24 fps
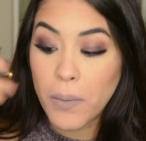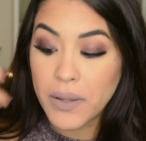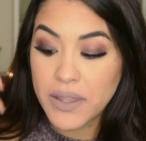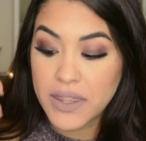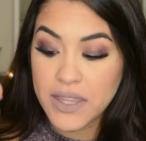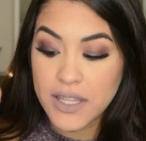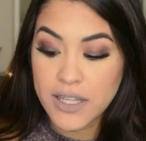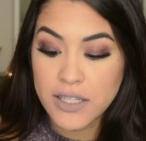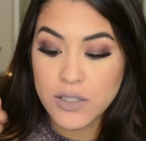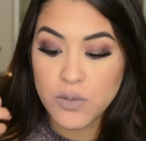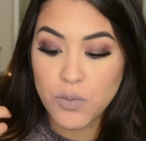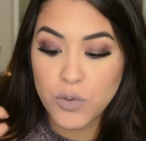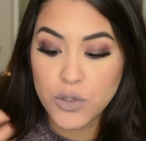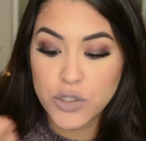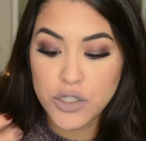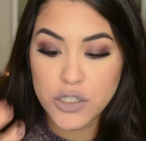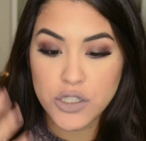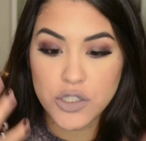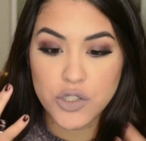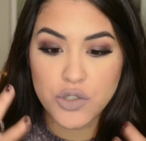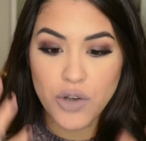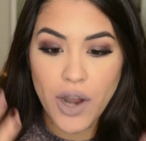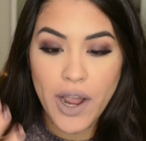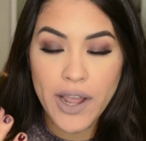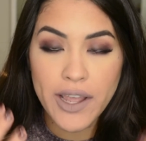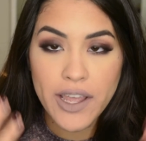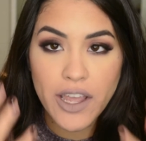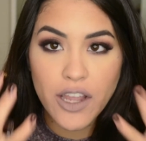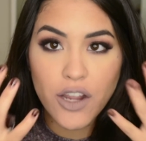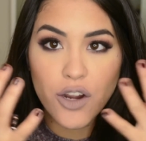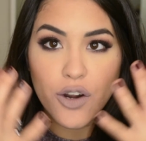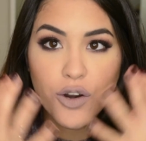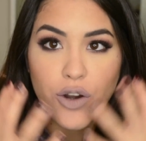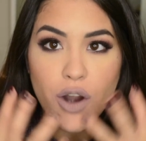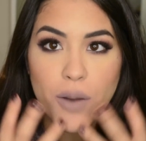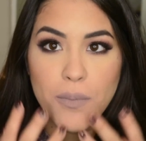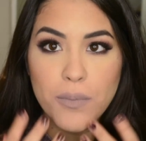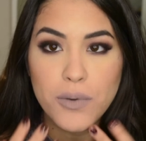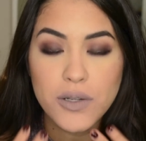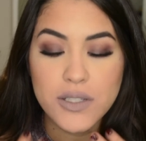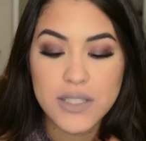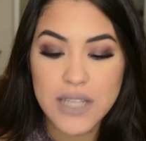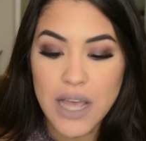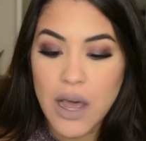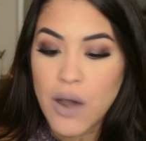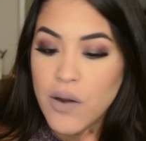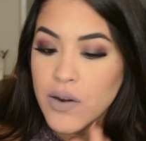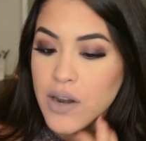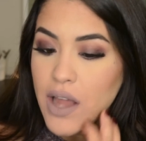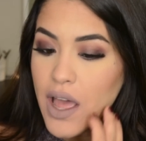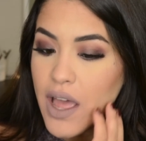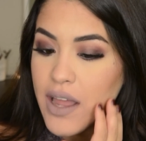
but this would just dry and crumble down,